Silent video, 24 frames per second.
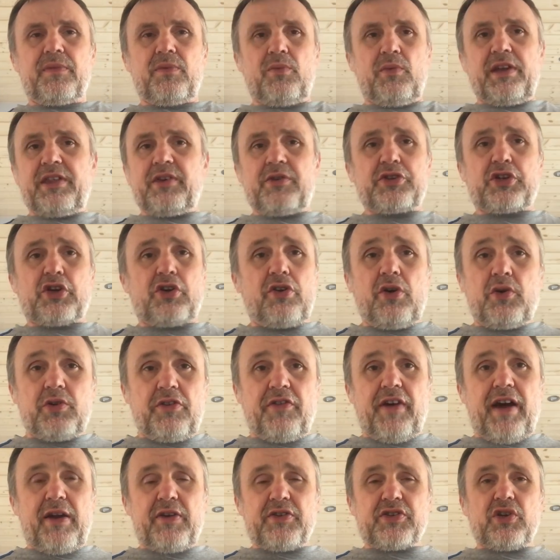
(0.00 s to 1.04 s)
whether it's
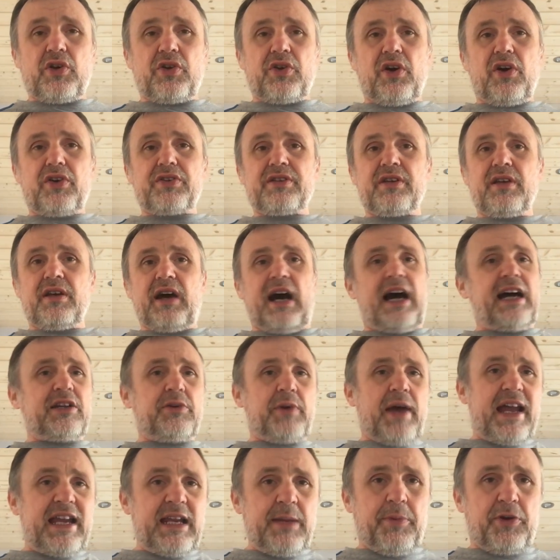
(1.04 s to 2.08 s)
coronavirus or not. I don't
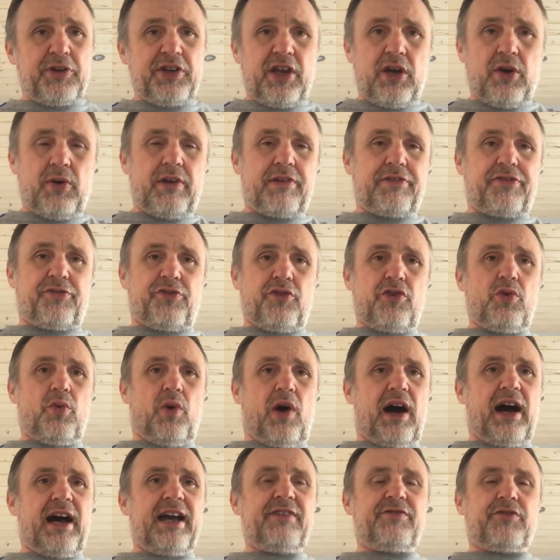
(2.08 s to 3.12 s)
want anybody going through
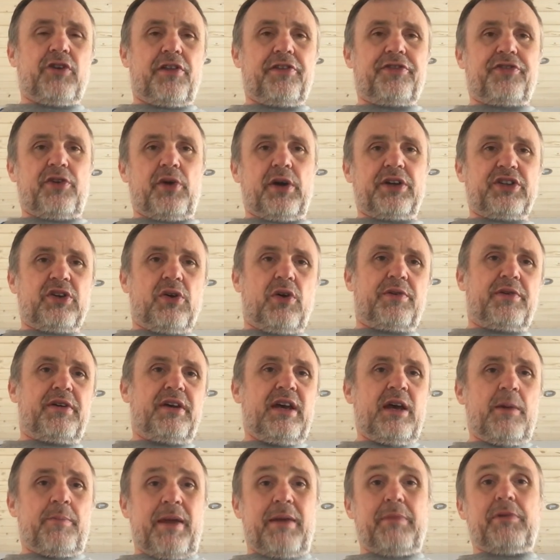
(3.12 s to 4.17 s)
what I've gone through. I don't
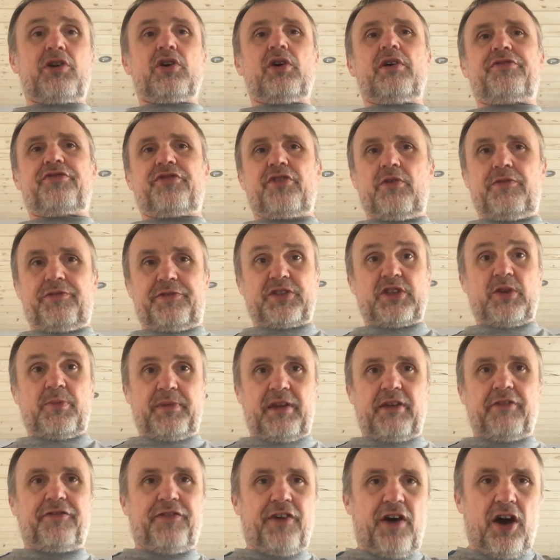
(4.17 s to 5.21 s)
want people going through
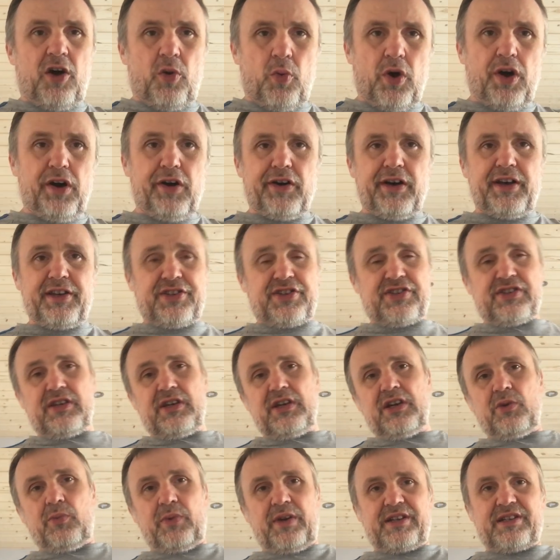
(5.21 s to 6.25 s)
something far worse,
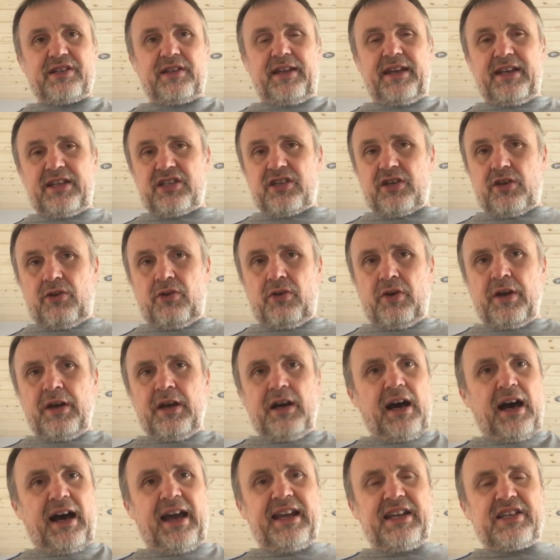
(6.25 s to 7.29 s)
which leads to
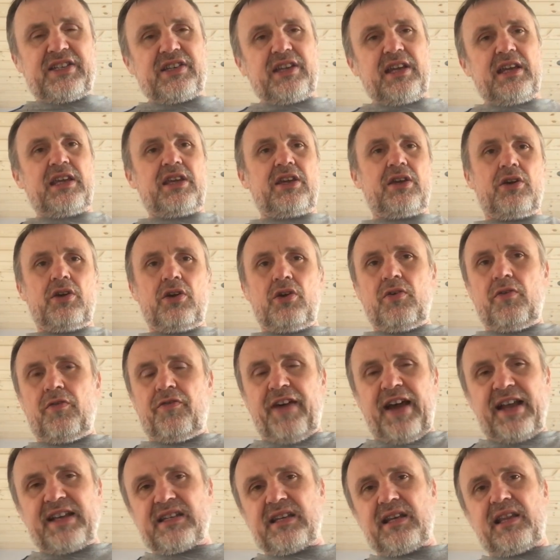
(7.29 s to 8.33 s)
ICU,
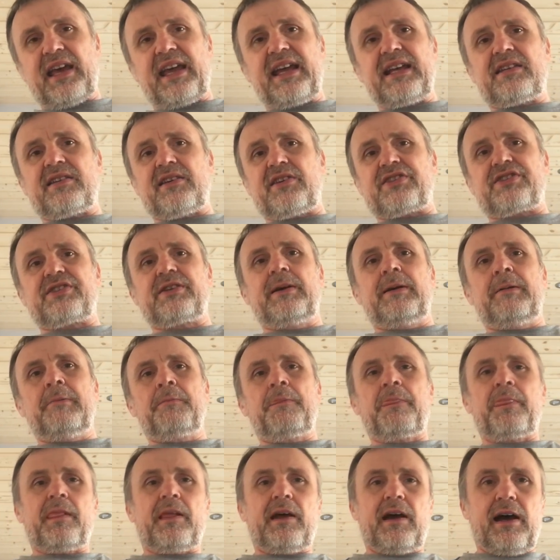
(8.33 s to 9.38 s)
ventilators,
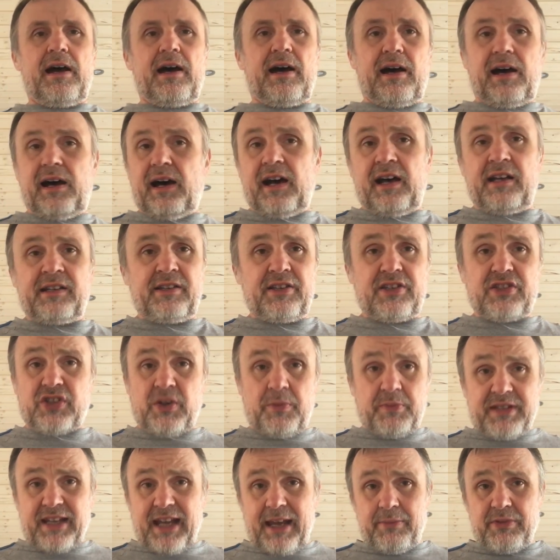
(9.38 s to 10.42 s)
and
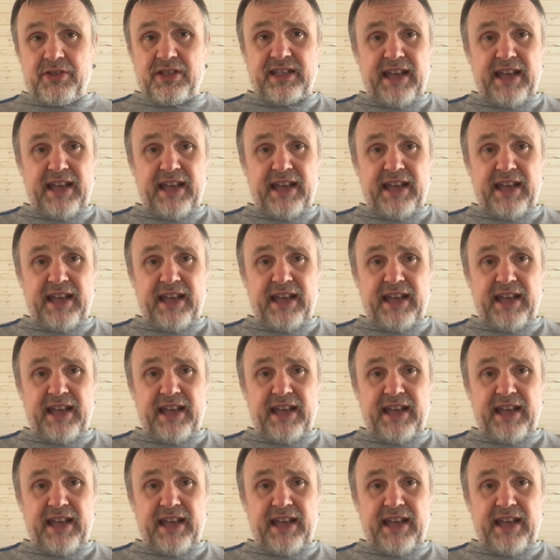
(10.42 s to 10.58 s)
sometimes